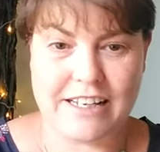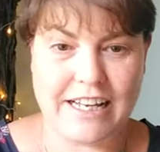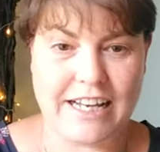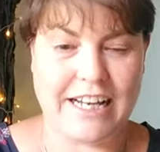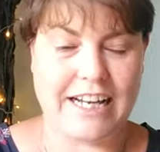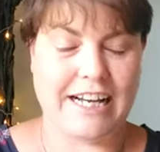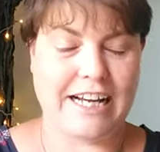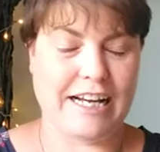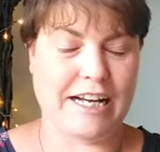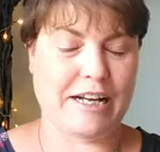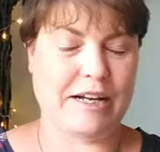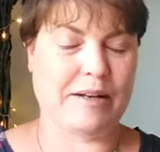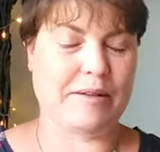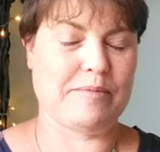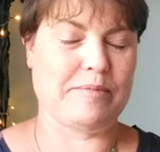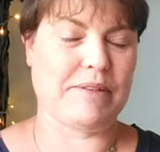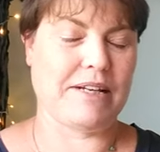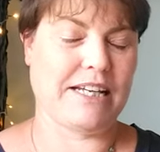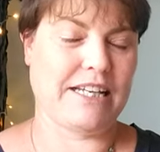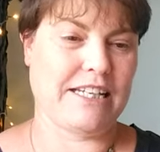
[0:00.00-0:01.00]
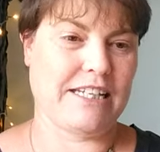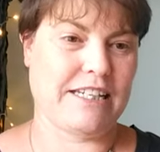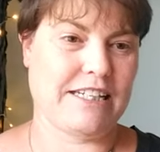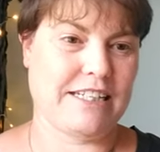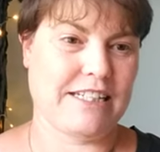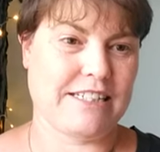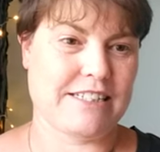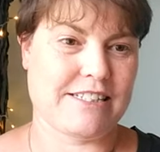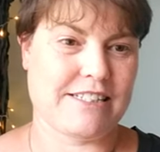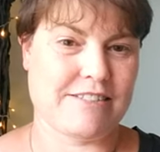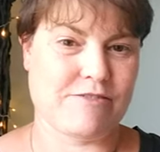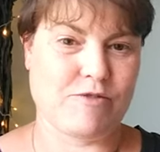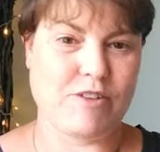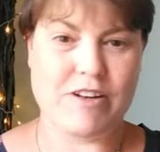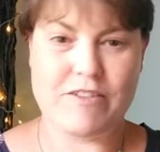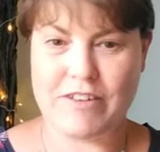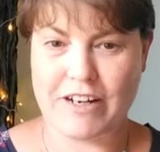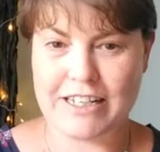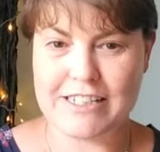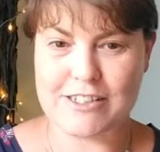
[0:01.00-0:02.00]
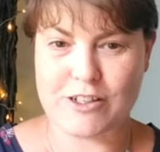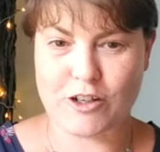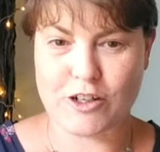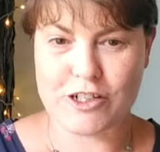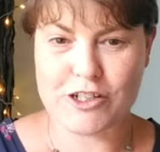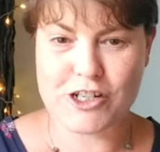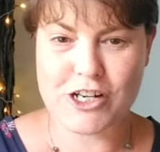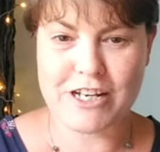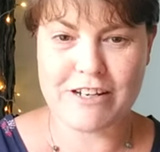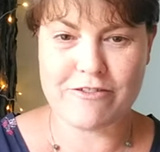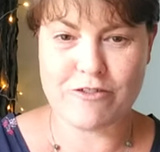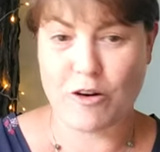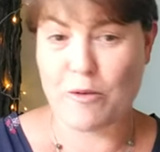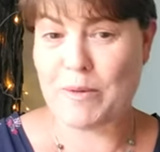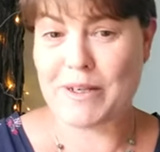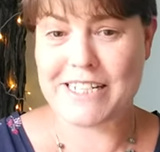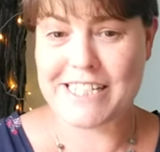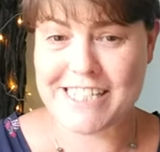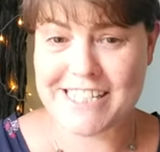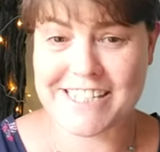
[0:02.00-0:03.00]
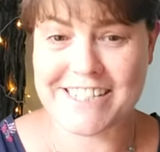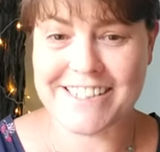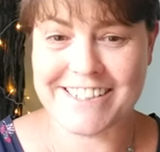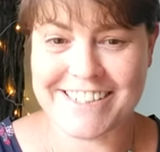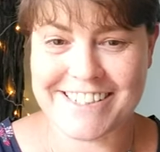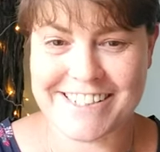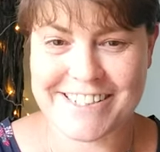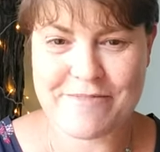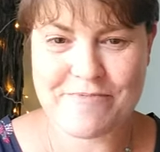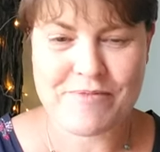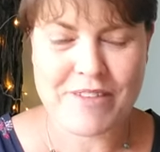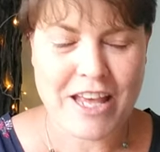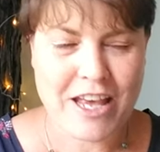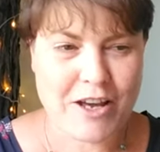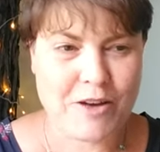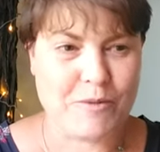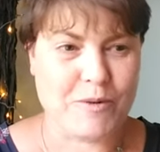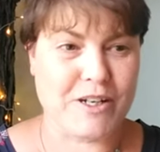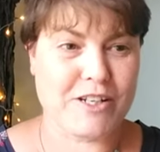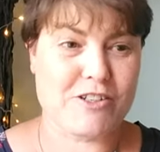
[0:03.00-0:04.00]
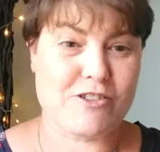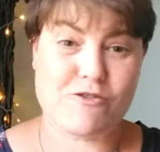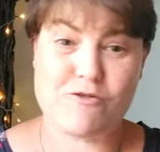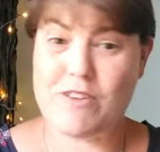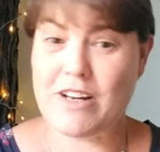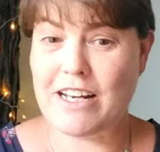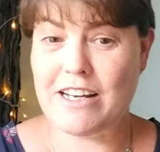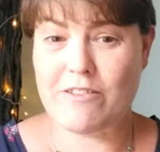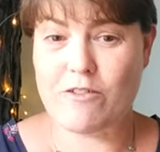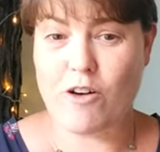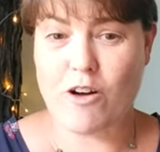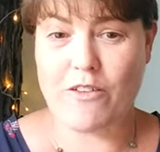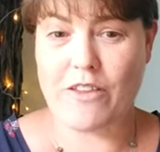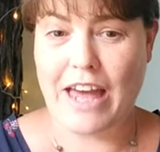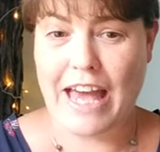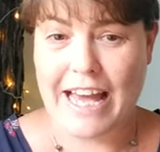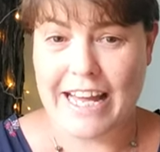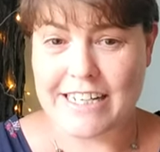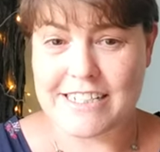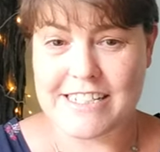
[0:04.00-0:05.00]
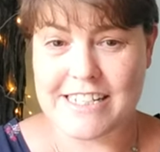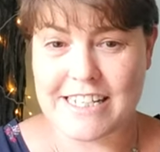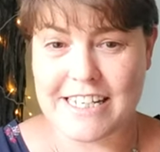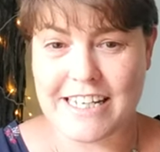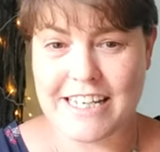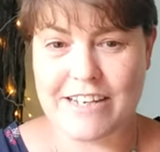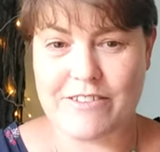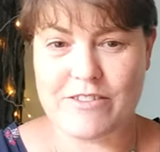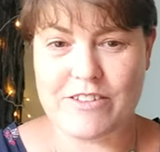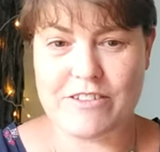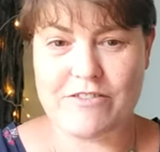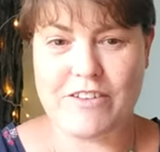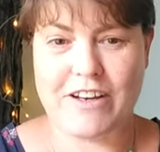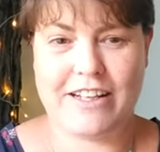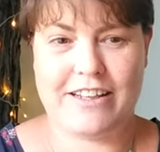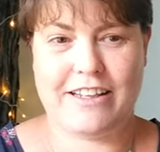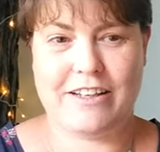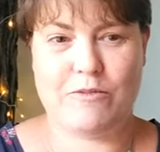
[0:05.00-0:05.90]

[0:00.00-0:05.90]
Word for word: Um, it, it's reflexology from a distance, which is really rather handy given the fact